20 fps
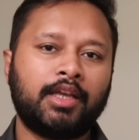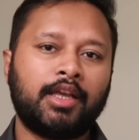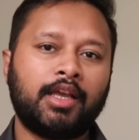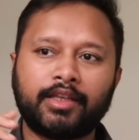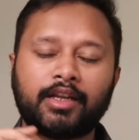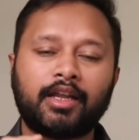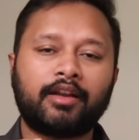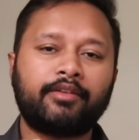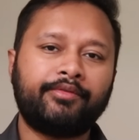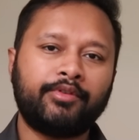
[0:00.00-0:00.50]

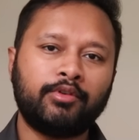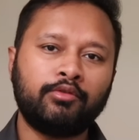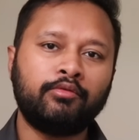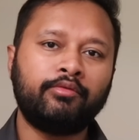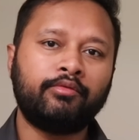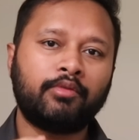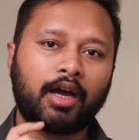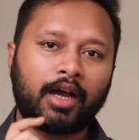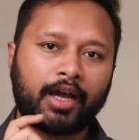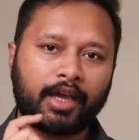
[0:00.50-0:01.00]
There are
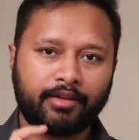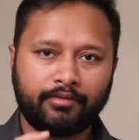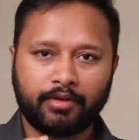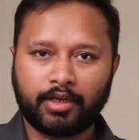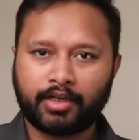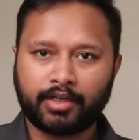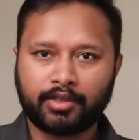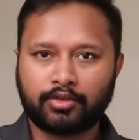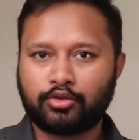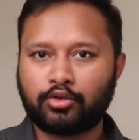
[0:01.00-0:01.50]
few high
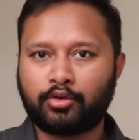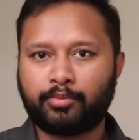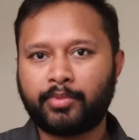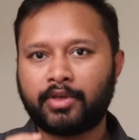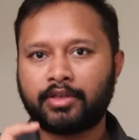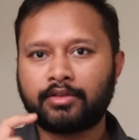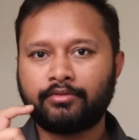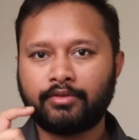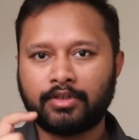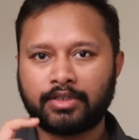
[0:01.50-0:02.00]
weightage
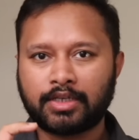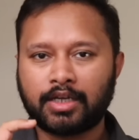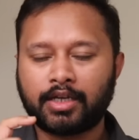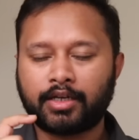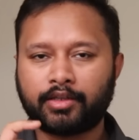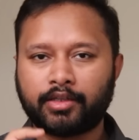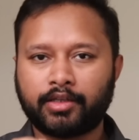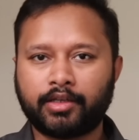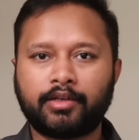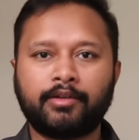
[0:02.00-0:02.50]
topics which
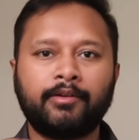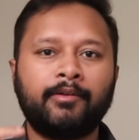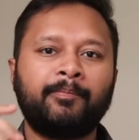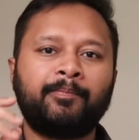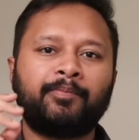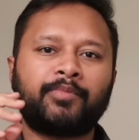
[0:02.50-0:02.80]
are there.